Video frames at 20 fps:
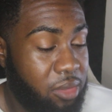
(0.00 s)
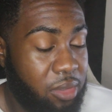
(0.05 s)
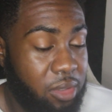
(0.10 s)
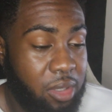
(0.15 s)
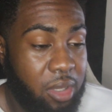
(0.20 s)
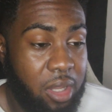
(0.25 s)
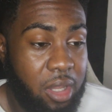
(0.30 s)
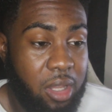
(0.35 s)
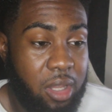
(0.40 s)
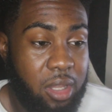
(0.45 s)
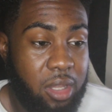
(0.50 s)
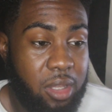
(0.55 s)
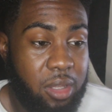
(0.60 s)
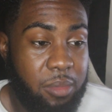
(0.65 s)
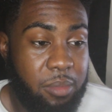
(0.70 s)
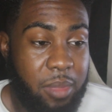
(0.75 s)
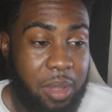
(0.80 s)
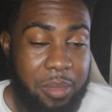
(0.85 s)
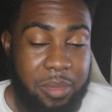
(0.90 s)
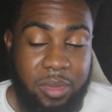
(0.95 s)
Or
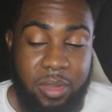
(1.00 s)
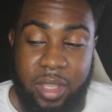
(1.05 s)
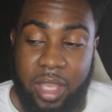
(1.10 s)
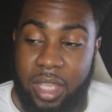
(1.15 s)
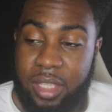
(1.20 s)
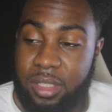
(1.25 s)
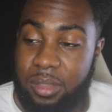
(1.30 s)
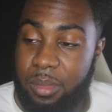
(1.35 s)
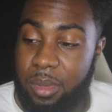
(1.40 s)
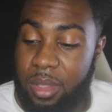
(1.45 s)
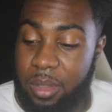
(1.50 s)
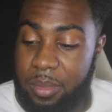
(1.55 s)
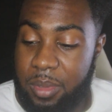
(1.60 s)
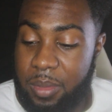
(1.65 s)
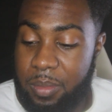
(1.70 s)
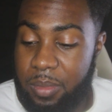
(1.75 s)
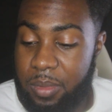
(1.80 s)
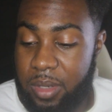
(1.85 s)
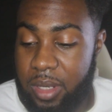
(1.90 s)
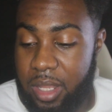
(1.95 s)
maybe you got some other
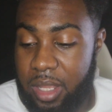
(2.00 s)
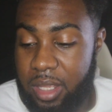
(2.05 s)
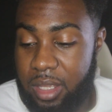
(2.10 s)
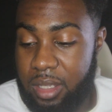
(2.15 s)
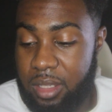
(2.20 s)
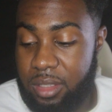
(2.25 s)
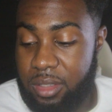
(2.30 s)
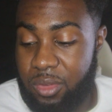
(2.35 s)
people that